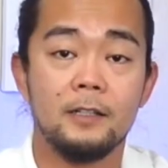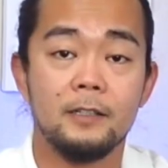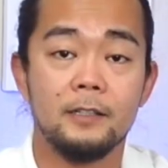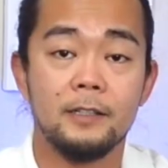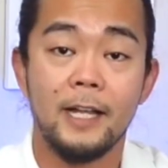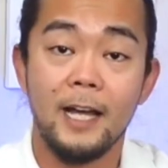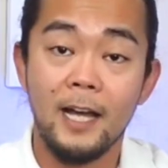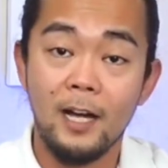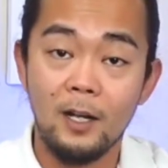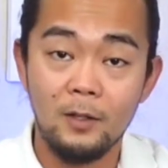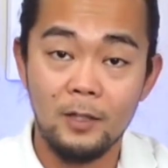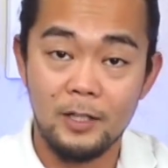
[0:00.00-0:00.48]

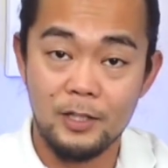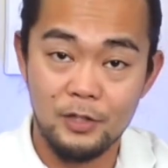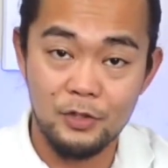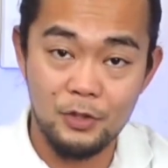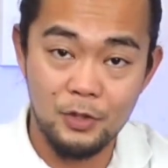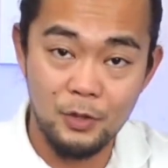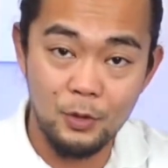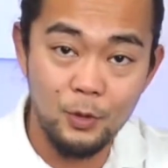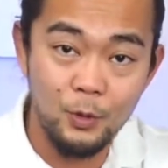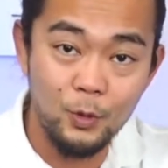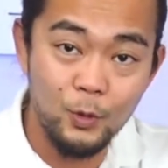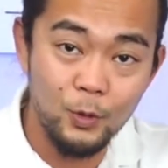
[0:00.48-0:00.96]
Now let's
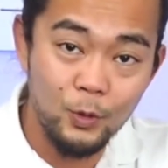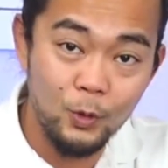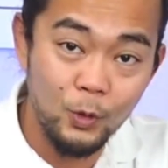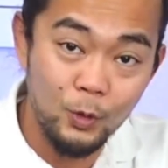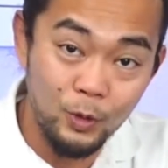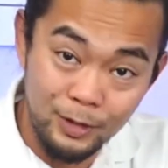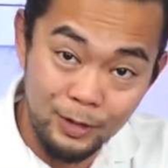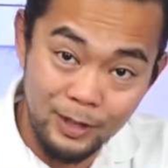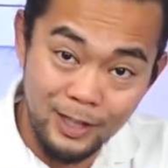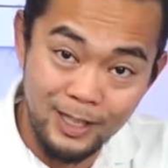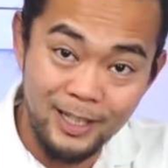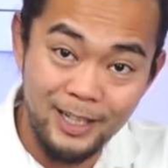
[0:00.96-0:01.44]
do
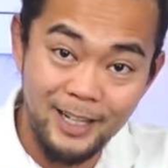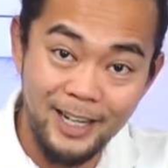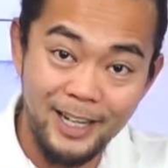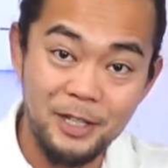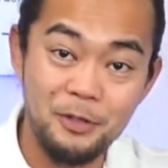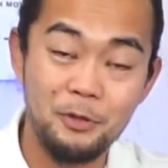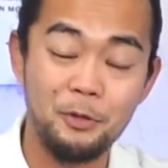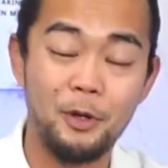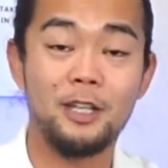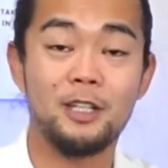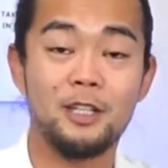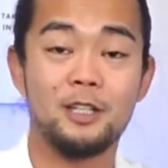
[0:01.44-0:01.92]
ulnar
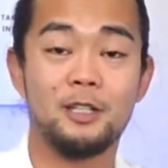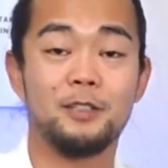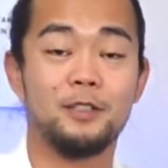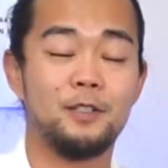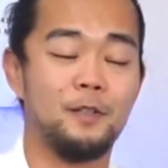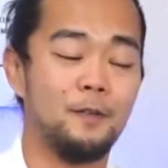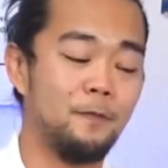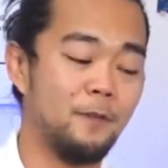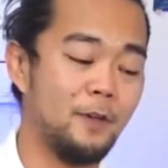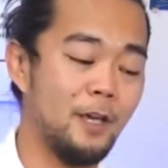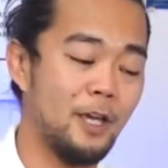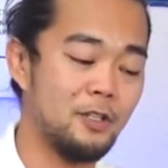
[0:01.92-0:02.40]
and radial
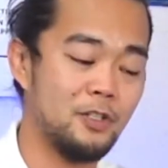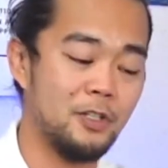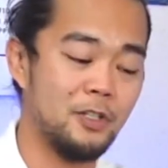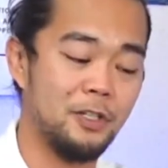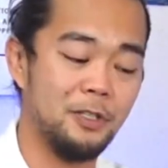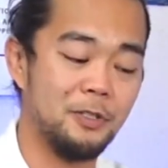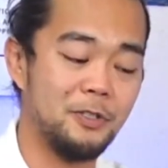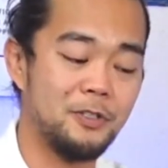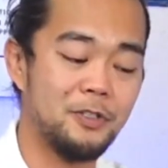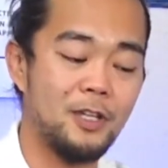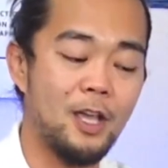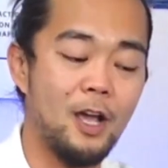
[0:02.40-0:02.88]

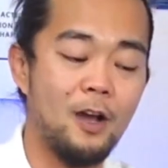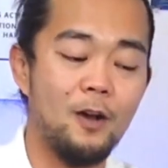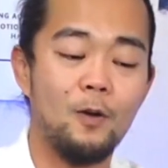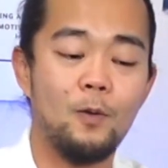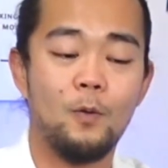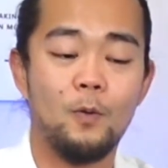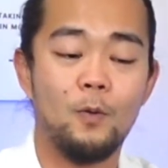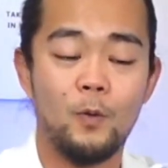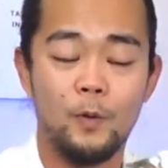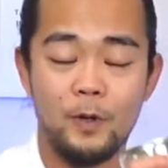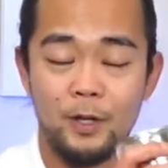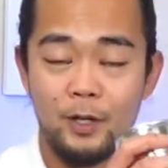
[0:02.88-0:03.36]
deviation.
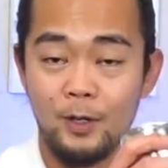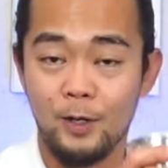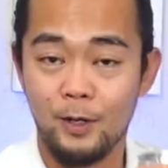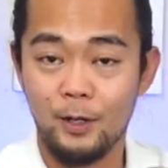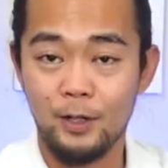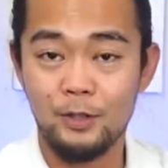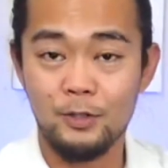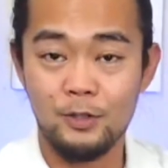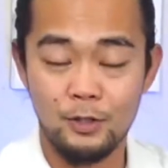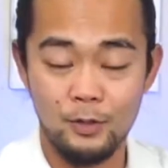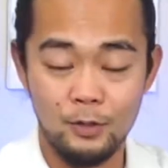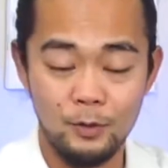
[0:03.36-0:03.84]
So we're
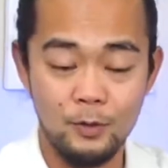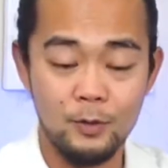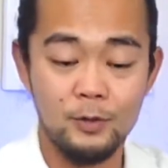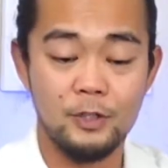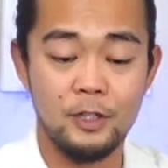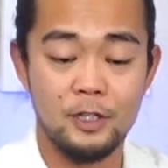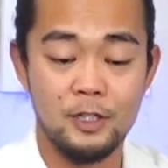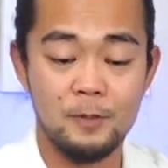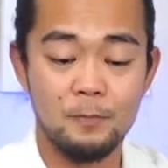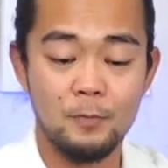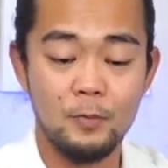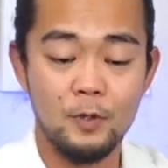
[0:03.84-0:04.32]
going to
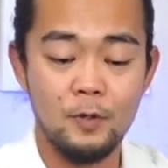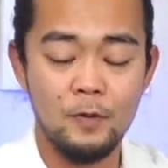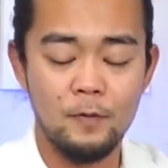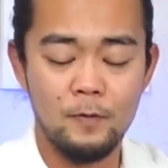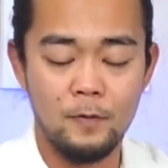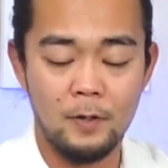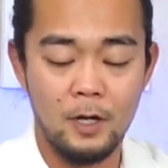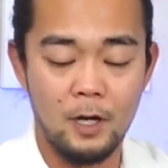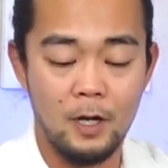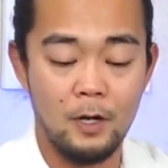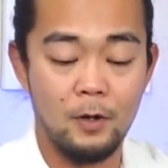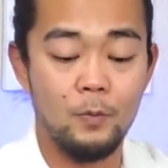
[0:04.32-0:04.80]
just
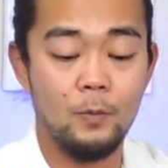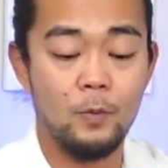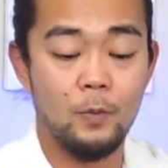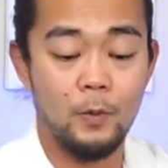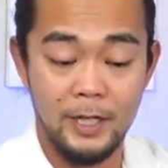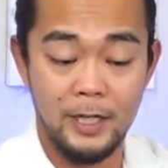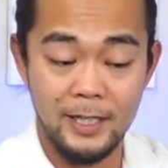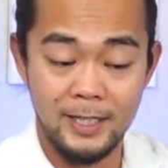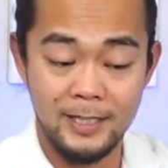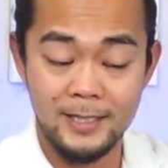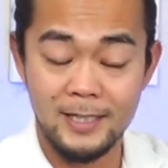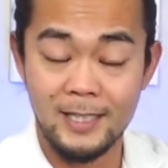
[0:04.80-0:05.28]
move our
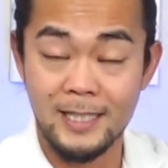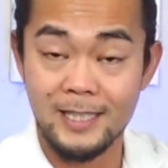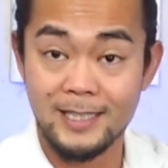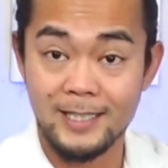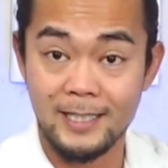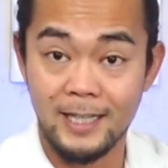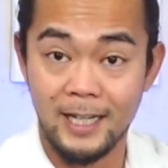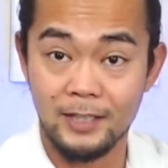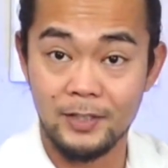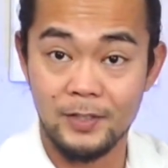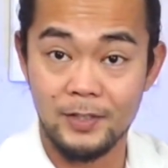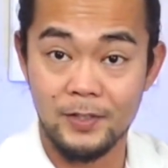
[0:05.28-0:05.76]
wrist
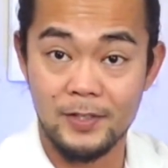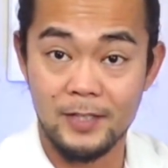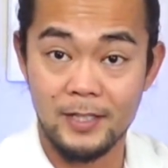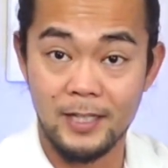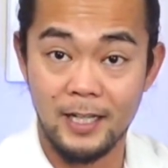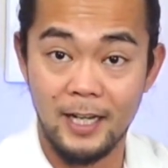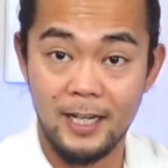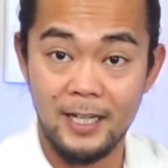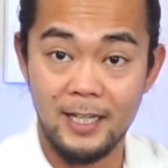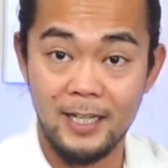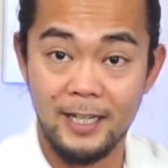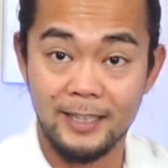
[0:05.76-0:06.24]
side to
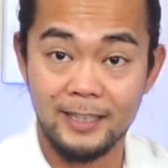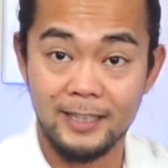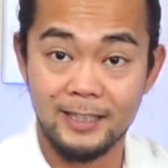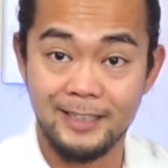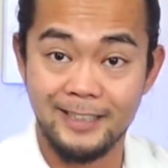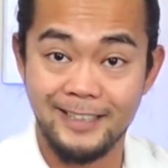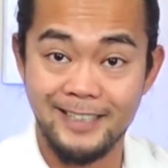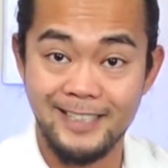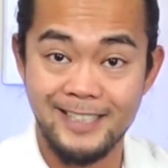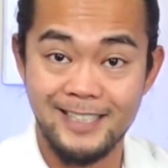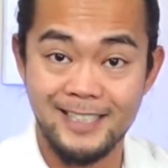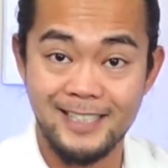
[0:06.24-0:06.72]
side like
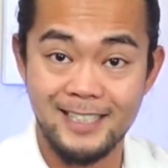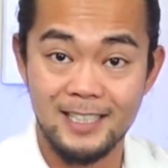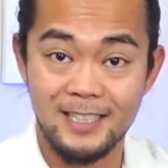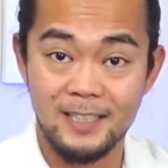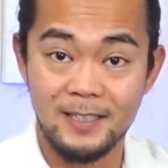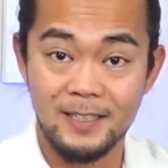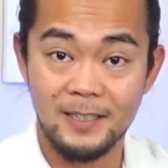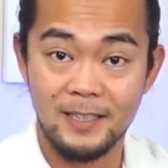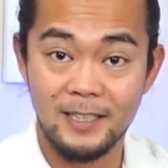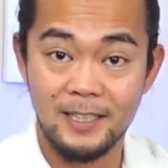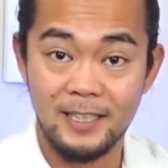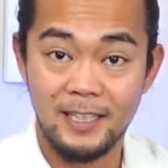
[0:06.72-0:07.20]
this.
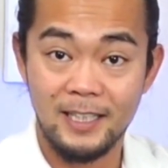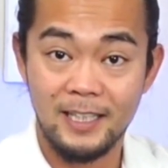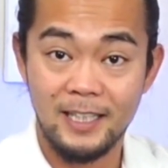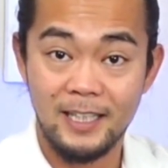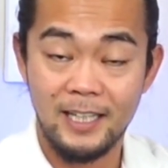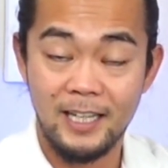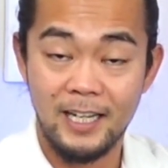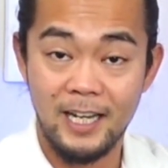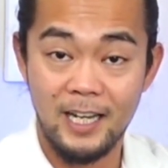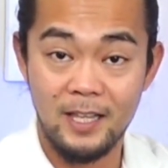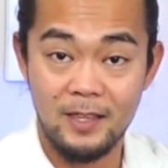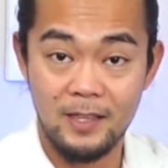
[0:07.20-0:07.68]

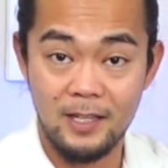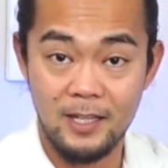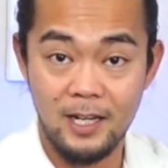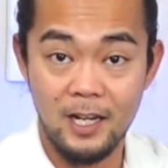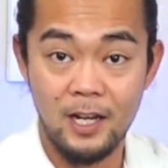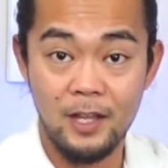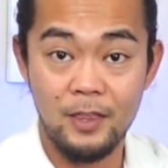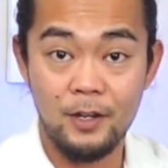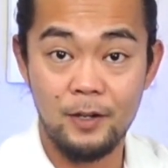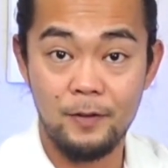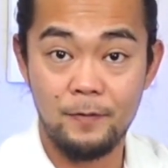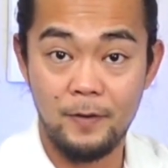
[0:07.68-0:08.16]
And the
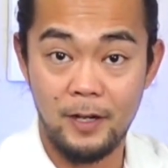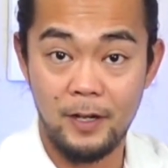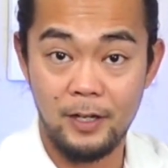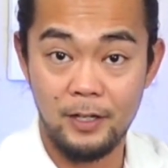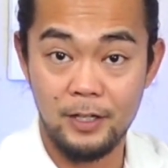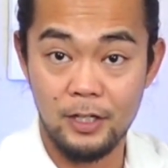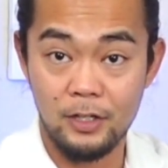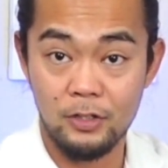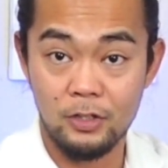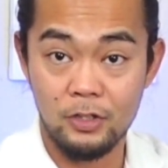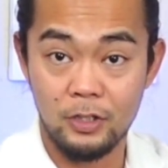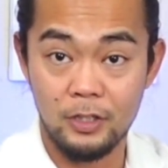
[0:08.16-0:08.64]
other
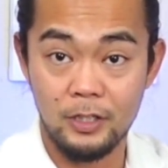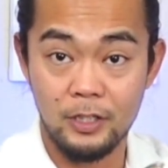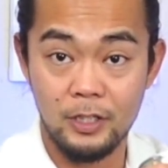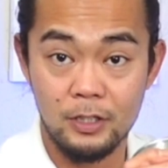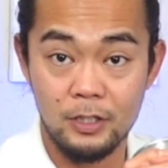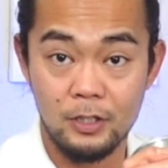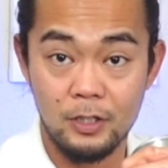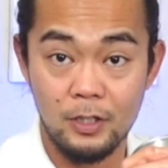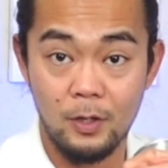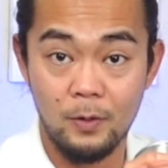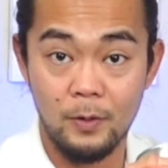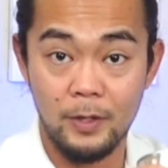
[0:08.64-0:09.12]
variation
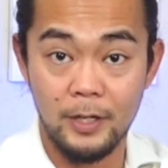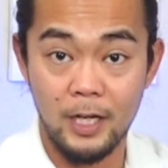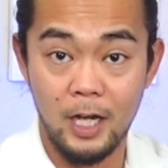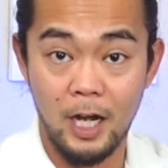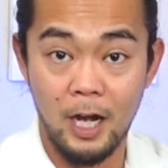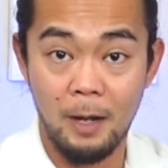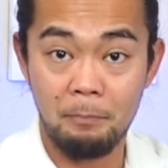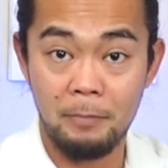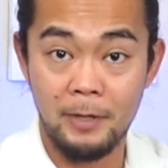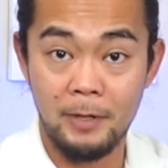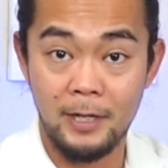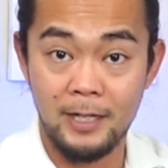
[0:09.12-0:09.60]
is going
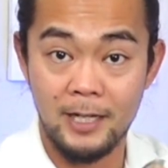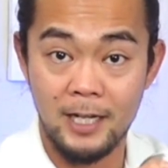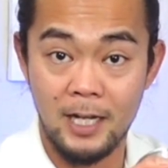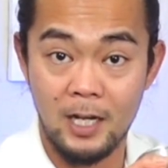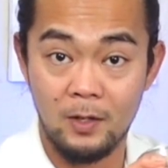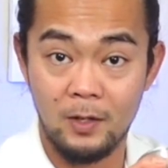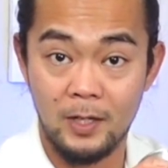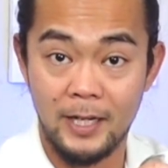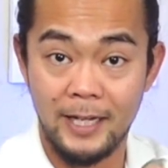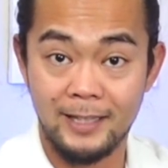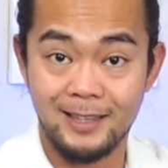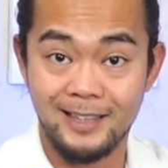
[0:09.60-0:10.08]
up and
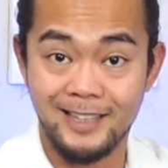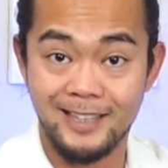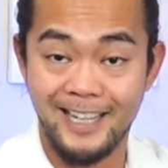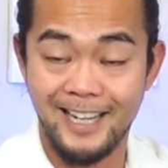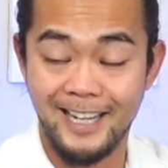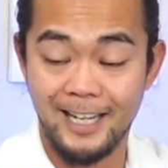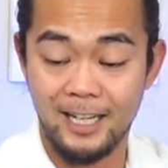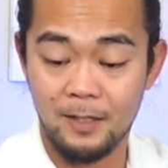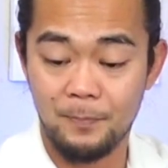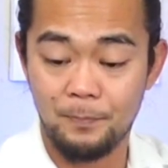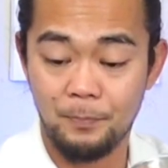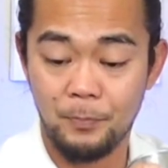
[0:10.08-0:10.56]
down like
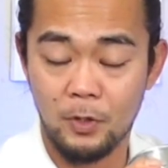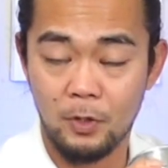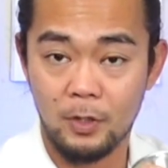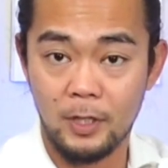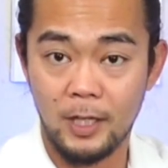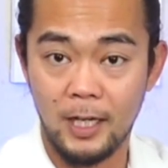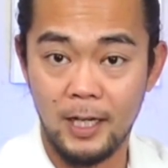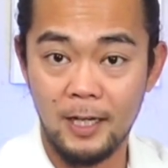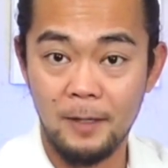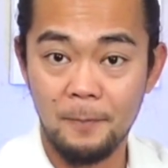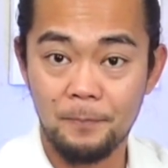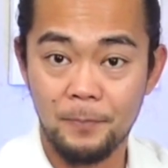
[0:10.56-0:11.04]
that.
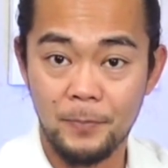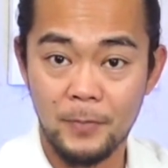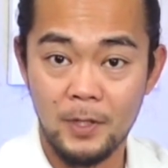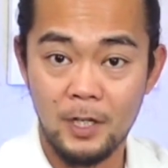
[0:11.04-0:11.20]
Okay?